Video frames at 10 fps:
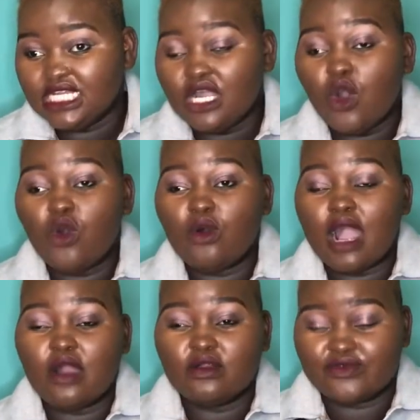or
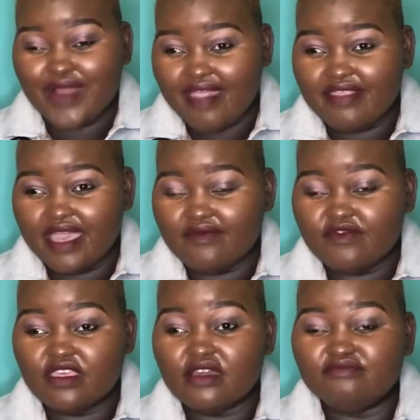rather
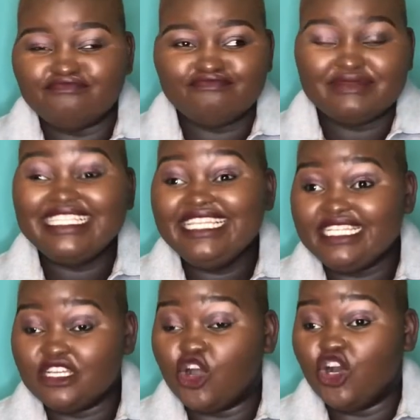the leading
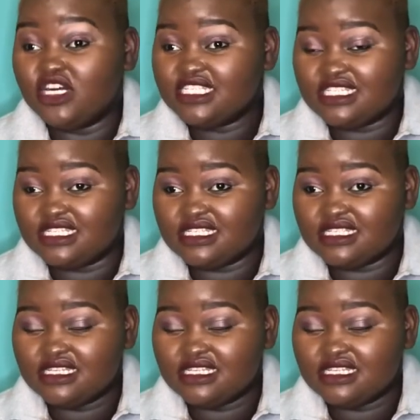causes.